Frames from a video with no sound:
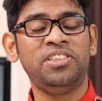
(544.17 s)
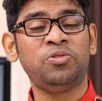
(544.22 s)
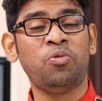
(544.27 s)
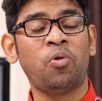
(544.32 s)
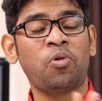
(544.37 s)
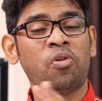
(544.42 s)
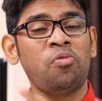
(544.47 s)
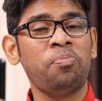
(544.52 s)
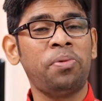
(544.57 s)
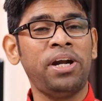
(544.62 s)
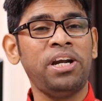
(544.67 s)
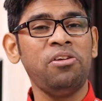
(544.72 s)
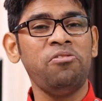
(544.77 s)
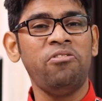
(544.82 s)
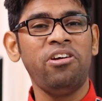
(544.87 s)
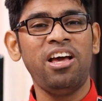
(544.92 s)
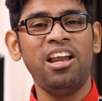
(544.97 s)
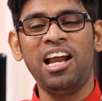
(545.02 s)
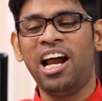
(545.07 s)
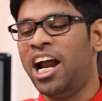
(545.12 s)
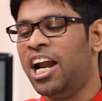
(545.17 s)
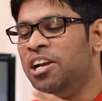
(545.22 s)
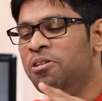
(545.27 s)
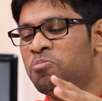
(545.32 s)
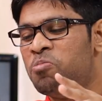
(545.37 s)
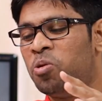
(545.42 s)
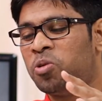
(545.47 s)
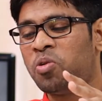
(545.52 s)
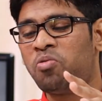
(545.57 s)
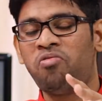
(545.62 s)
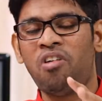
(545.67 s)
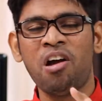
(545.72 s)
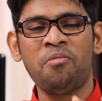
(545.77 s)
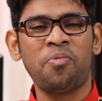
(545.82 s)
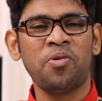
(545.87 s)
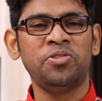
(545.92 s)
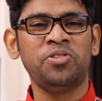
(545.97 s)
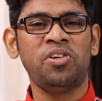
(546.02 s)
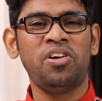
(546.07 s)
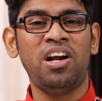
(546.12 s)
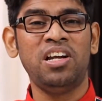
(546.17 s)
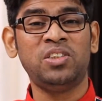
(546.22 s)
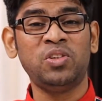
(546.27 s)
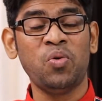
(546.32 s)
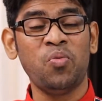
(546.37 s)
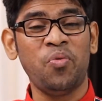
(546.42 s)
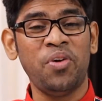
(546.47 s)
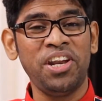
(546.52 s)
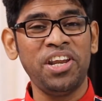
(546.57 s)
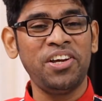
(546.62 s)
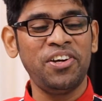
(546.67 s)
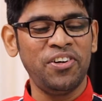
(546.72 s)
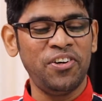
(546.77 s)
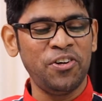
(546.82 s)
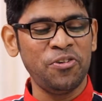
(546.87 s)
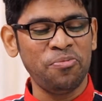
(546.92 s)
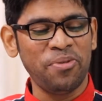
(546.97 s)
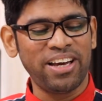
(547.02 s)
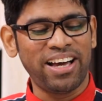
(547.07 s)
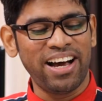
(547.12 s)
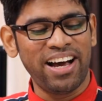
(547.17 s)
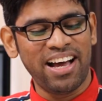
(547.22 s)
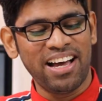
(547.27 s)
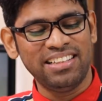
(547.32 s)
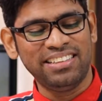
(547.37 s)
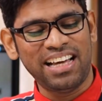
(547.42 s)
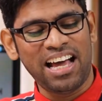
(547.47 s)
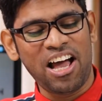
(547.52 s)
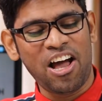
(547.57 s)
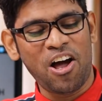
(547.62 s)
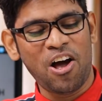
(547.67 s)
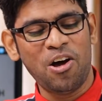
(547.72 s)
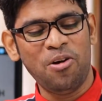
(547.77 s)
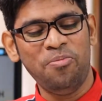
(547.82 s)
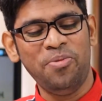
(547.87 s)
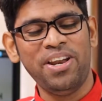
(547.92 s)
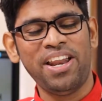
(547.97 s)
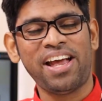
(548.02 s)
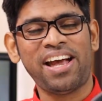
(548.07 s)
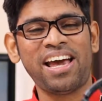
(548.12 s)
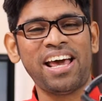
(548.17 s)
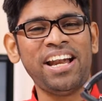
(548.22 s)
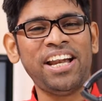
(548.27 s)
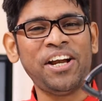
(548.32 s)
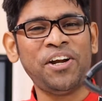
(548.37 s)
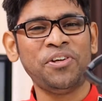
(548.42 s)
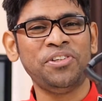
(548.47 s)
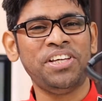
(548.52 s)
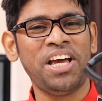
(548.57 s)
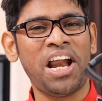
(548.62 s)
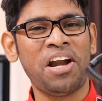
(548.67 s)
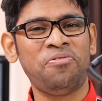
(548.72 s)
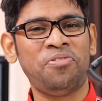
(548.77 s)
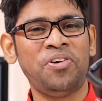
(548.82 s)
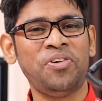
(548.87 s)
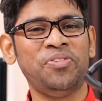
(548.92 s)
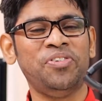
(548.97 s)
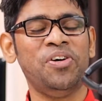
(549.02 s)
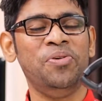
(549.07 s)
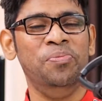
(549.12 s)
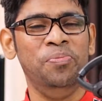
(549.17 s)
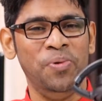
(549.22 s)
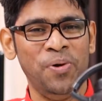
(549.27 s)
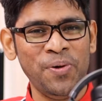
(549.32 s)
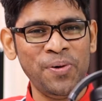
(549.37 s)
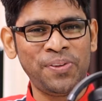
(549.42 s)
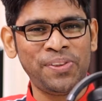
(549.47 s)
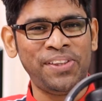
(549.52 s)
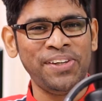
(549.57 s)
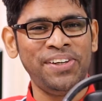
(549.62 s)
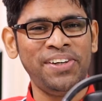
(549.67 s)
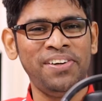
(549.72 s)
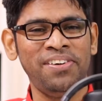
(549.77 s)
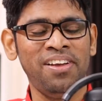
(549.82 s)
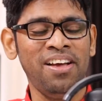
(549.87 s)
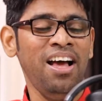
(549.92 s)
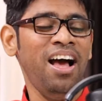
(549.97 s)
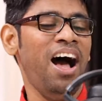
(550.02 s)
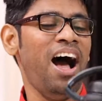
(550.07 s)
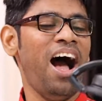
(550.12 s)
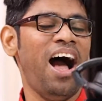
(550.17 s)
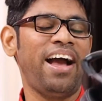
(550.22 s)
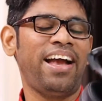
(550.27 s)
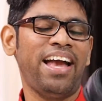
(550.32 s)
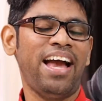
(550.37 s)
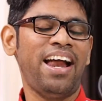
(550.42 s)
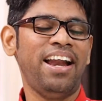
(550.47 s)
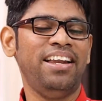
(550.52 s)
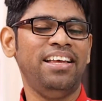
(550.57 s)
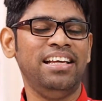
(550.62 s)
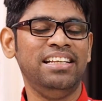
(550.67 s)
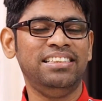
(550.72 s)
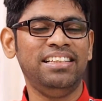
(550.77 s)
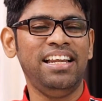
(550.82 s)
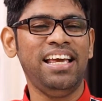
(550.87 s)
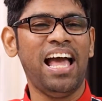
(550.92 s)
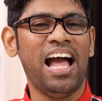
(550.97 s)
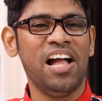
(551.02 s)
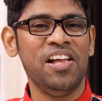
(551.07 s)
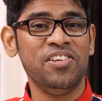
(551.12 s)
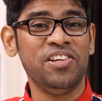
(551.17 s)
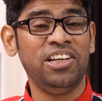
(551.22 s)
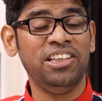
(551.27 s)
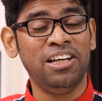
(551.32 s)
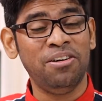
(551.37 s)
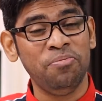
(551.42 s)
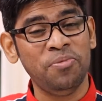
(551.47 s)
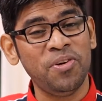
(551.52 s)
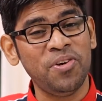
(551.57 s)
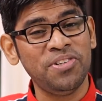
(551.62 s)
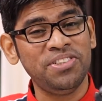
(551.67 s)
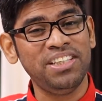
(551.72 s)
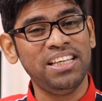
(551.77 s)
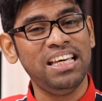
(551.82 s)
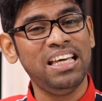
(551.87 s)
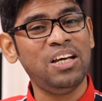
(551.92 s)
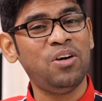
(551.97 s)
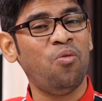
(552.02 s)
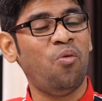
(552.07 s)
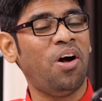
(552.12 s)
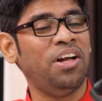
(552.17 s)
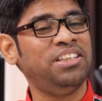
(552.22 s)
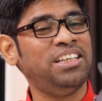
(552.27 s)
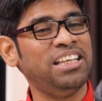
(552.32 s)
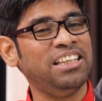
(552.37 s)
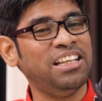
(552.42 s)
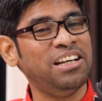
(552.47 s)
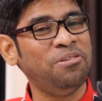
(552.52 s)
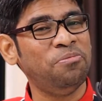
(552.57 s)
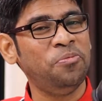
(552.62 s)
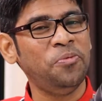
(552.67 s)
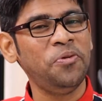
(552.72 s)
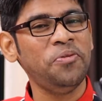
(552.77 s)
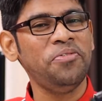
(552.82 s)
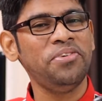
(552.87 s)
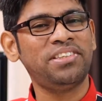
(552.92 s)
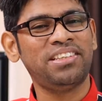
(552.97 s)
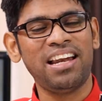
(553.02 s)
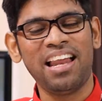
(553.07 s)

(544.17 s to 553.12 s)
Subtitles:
it's working pretty well, and Bluetooth 5.0 also very good, because I have been connected to the headphone to the Bluetooth. I can easily enjoy the music, watching the movies